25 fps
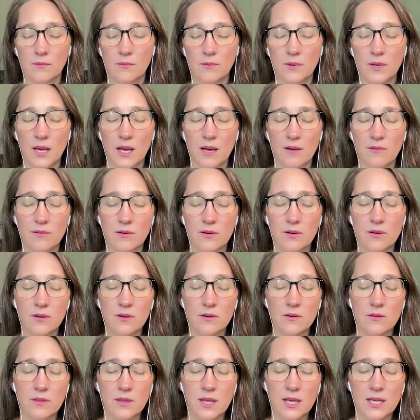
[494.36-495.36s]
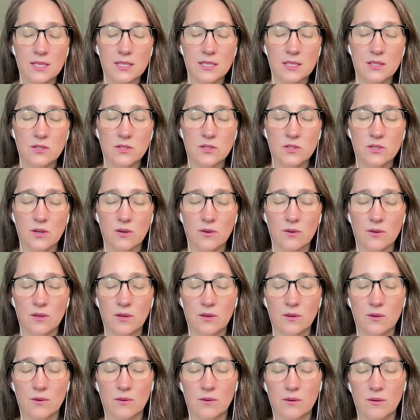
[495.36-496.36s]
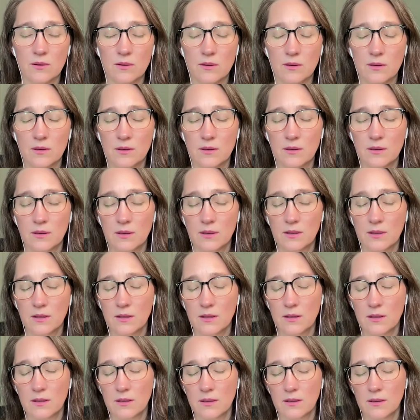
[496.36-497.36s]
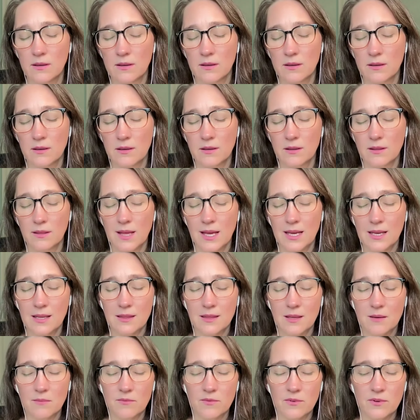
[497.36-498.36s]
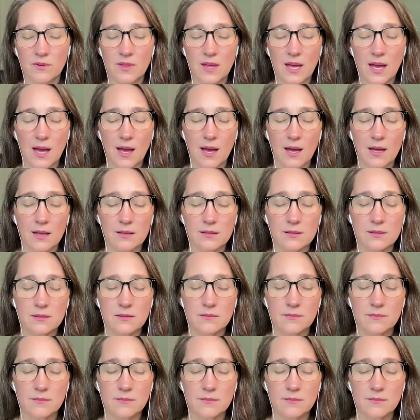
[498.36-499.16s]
Whatever they did show you, Thank them for that.